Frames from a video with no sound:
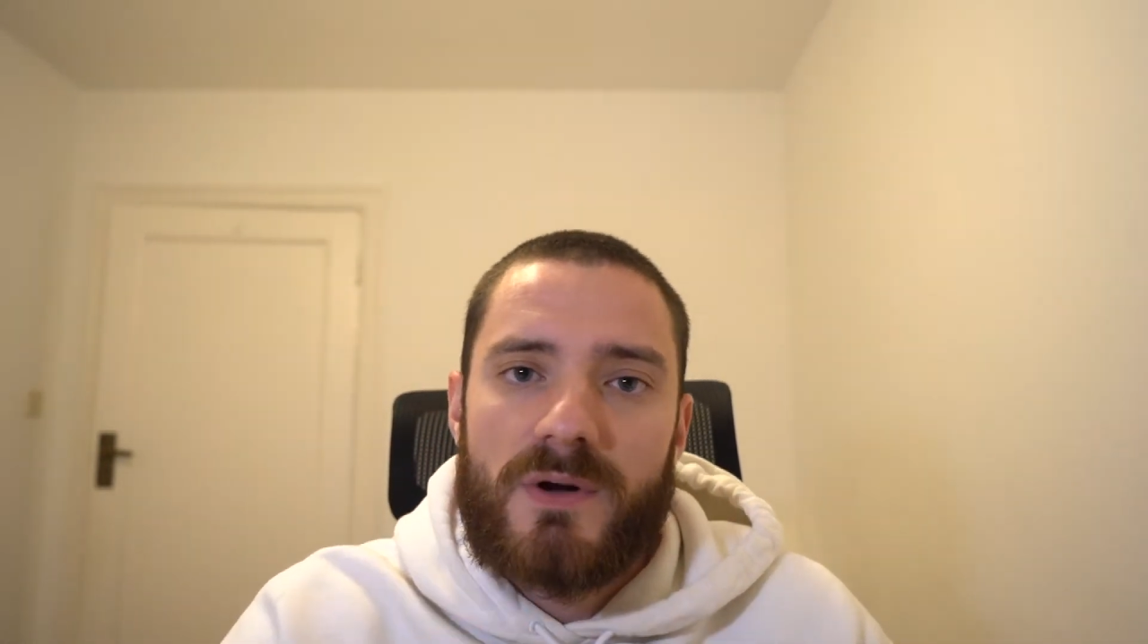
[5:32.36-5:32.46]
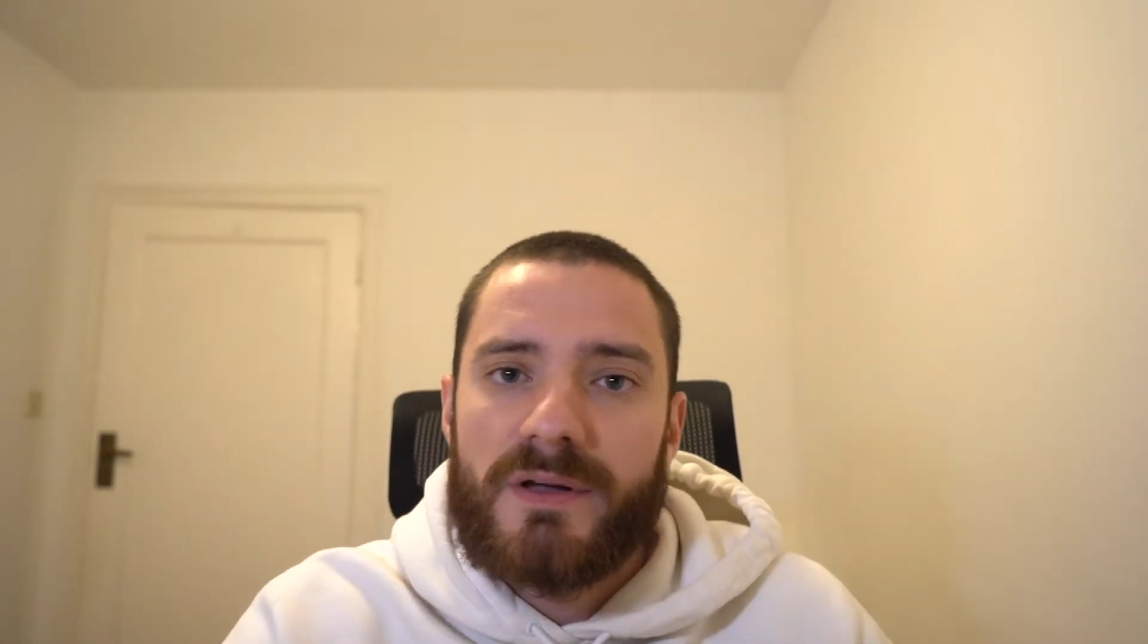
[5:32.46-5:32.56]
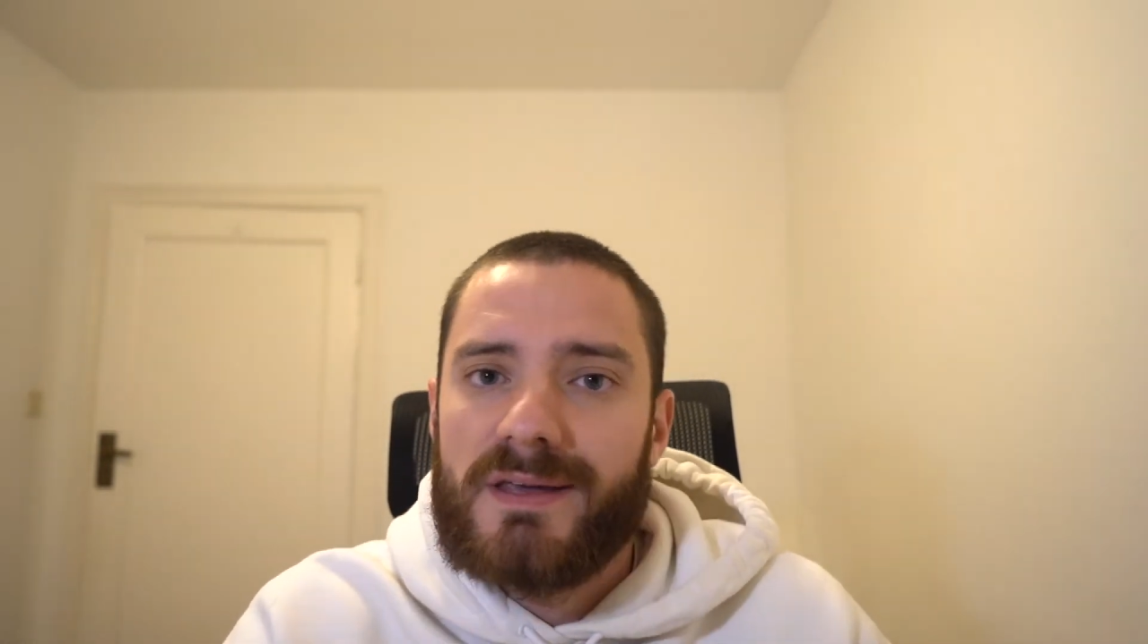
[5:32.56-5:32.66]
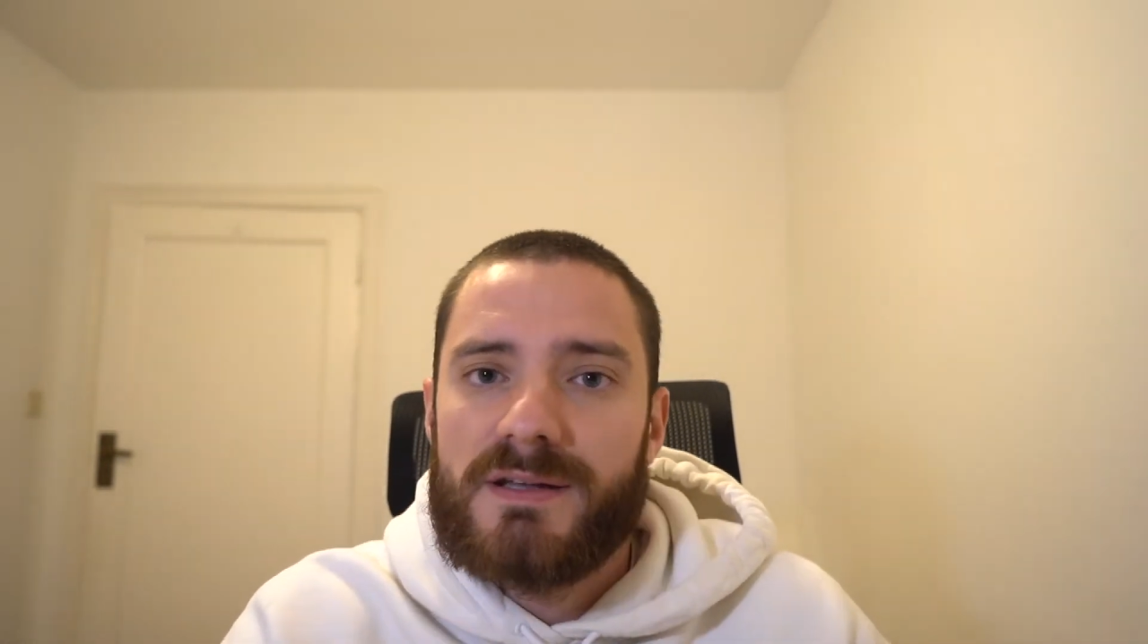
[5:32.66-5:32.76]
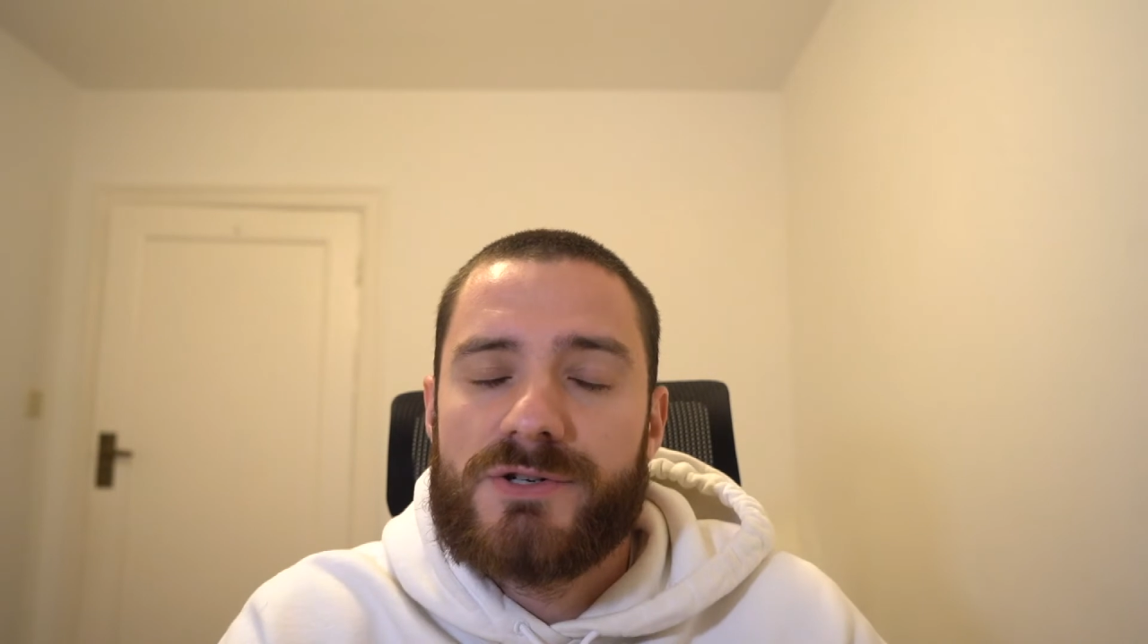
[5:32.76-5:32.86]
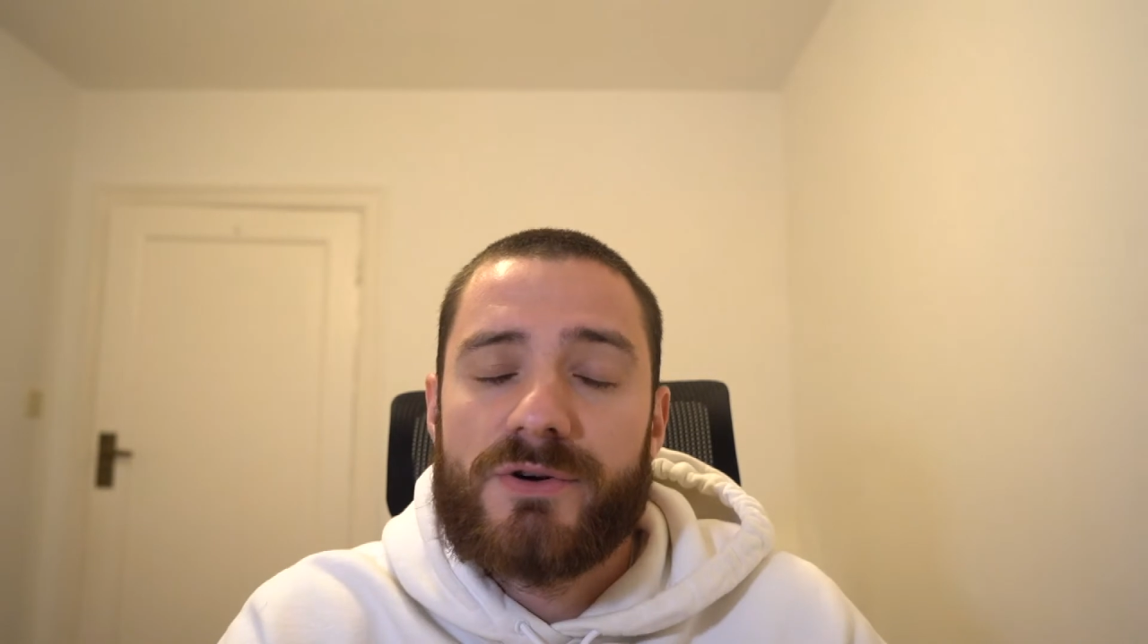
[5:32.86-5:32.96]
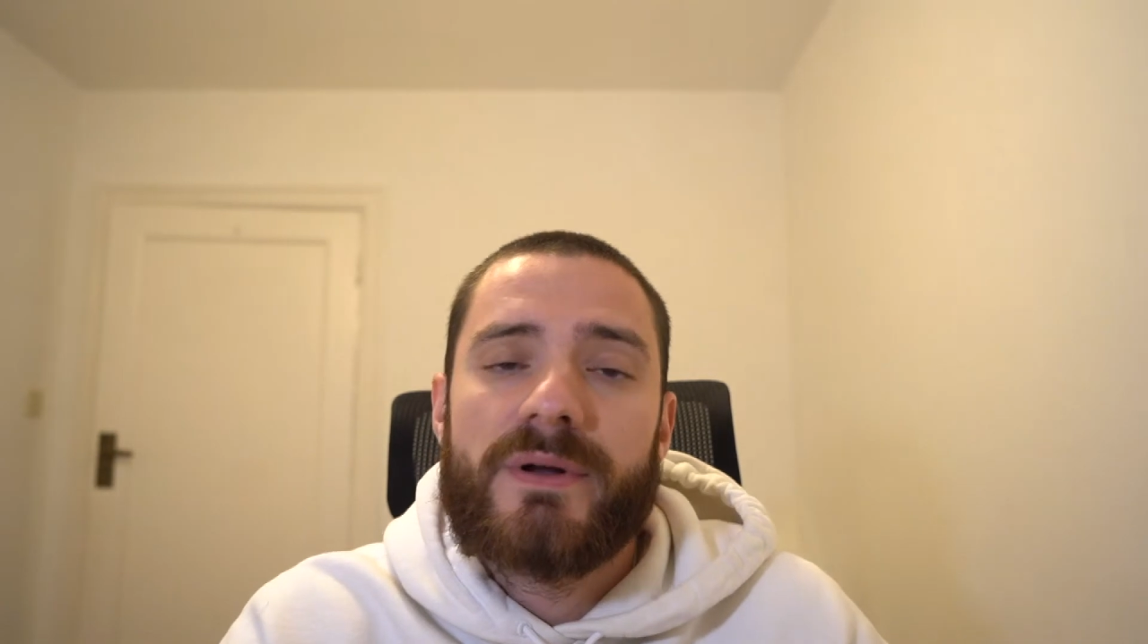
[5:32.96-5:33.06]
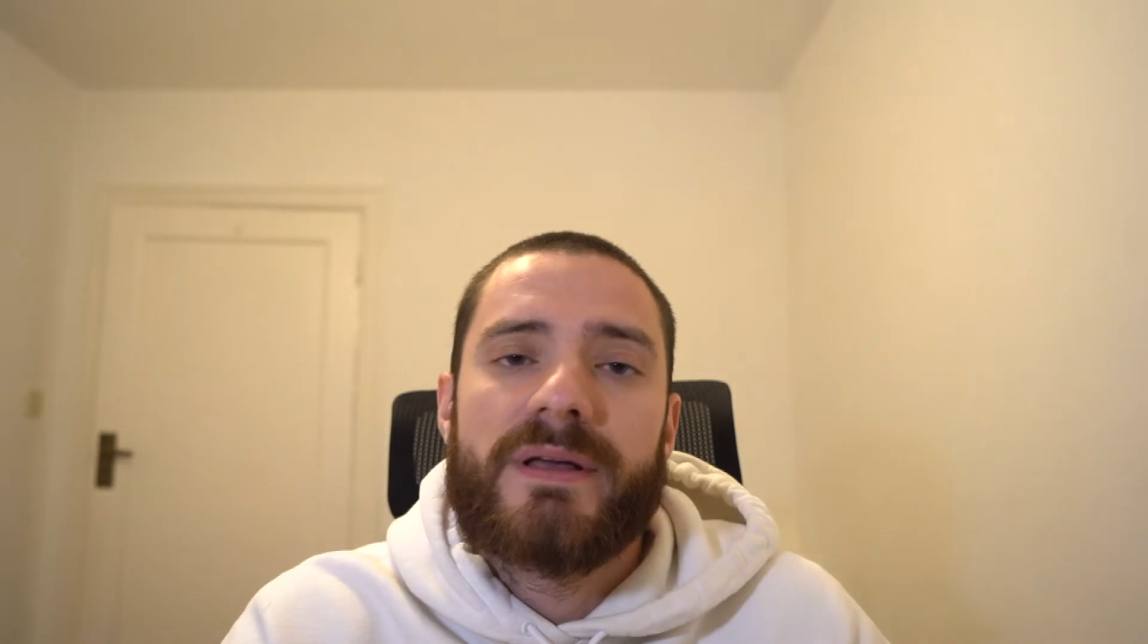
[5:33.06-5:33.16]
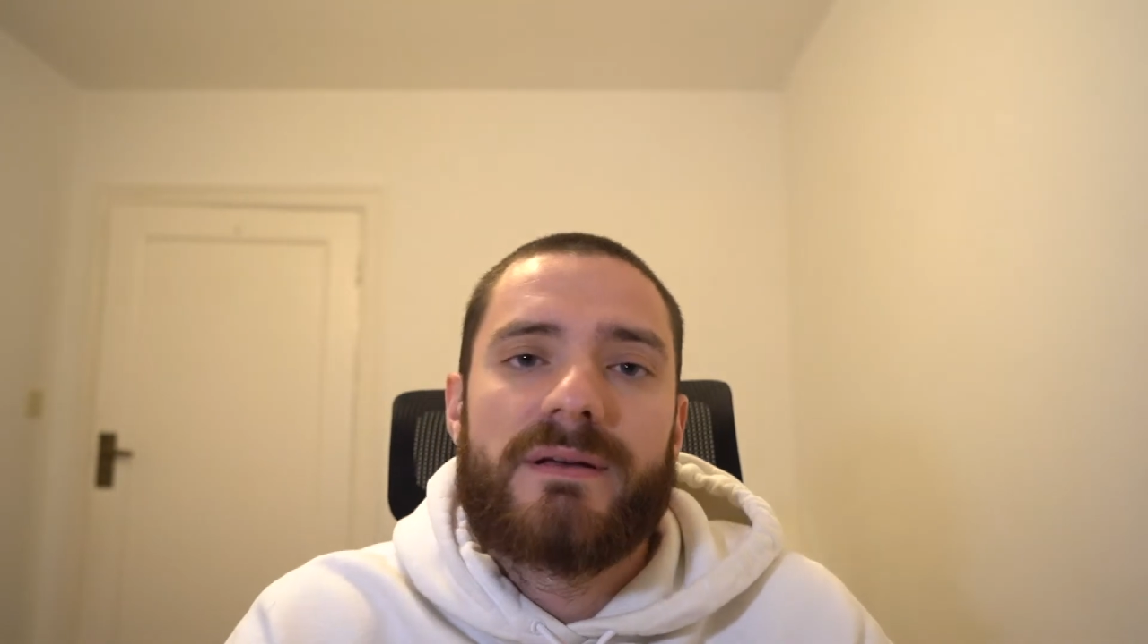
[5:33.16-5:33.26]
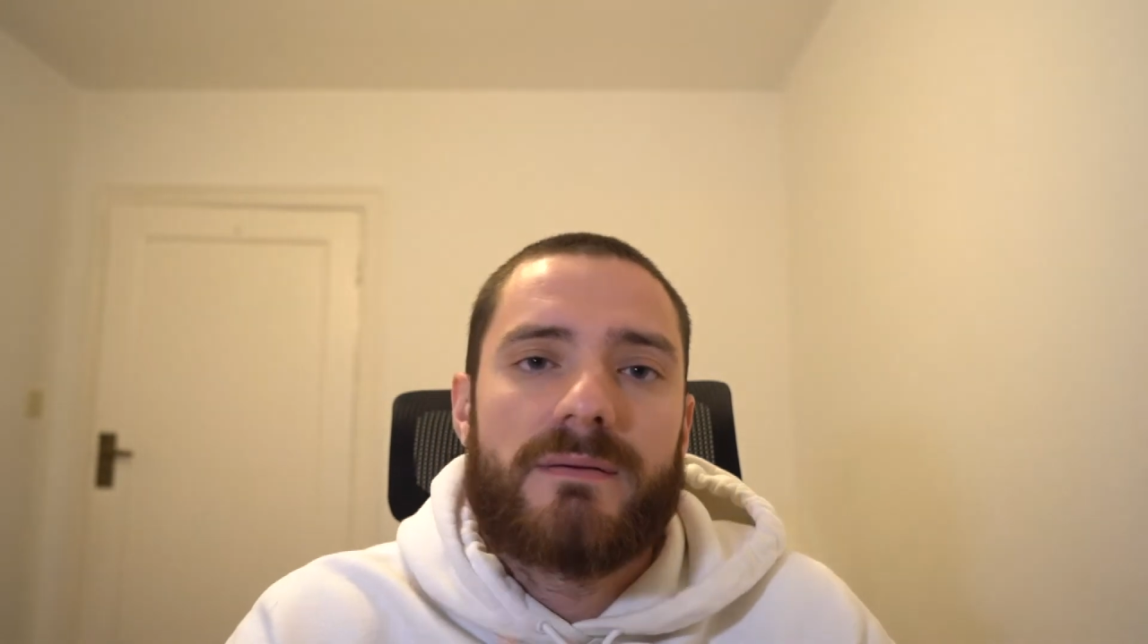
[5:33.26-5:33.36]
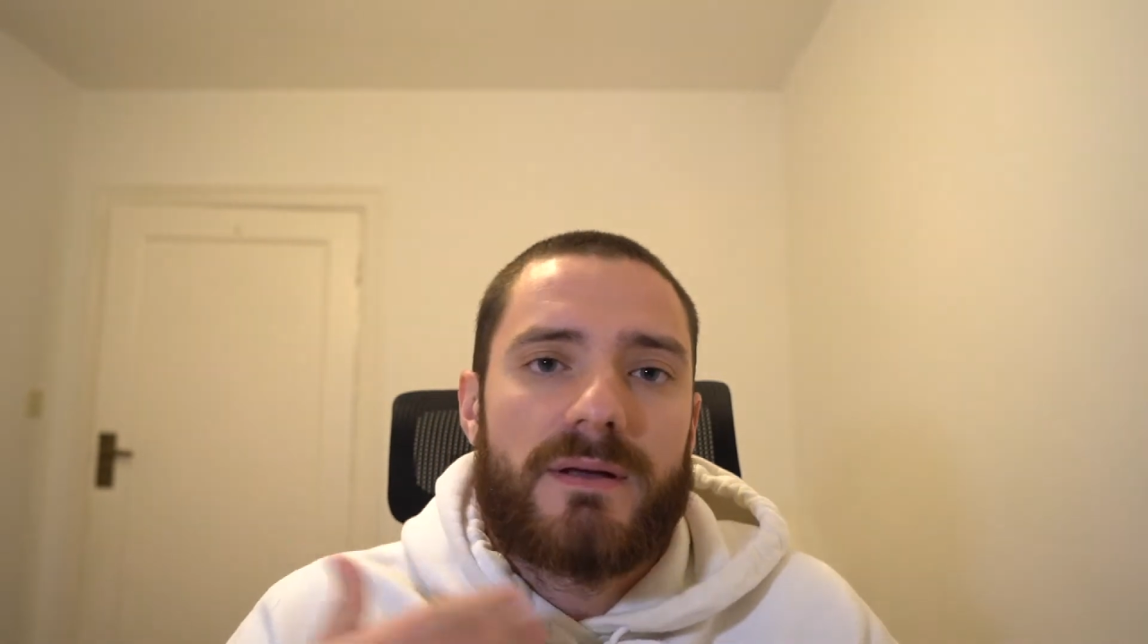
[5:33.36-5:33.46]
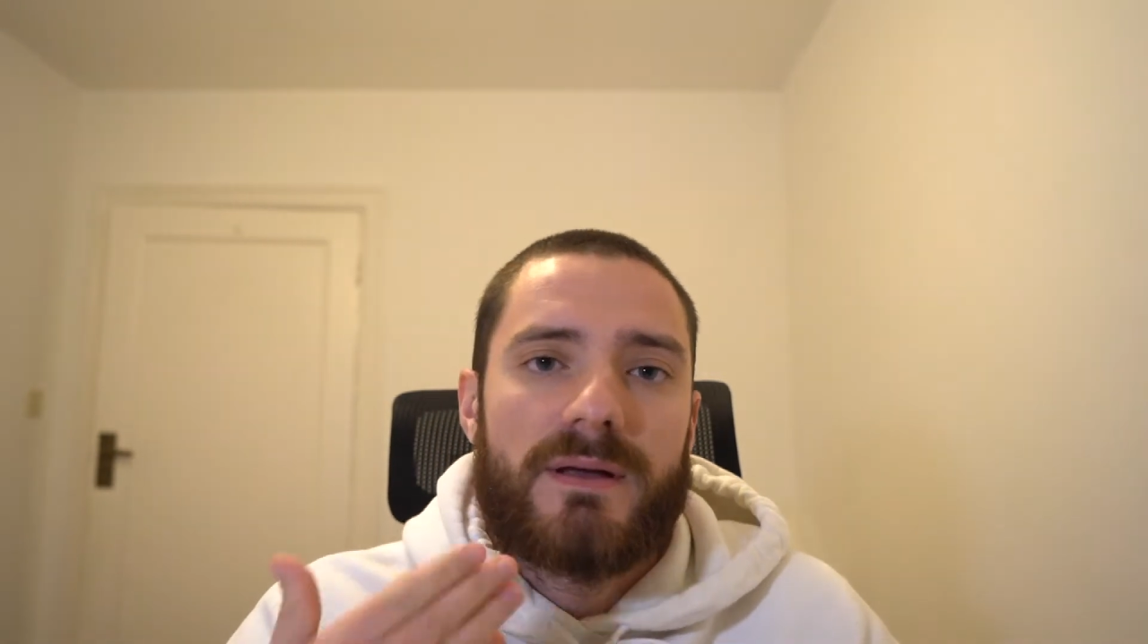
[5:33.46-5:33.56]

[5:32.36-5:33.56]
kid drawing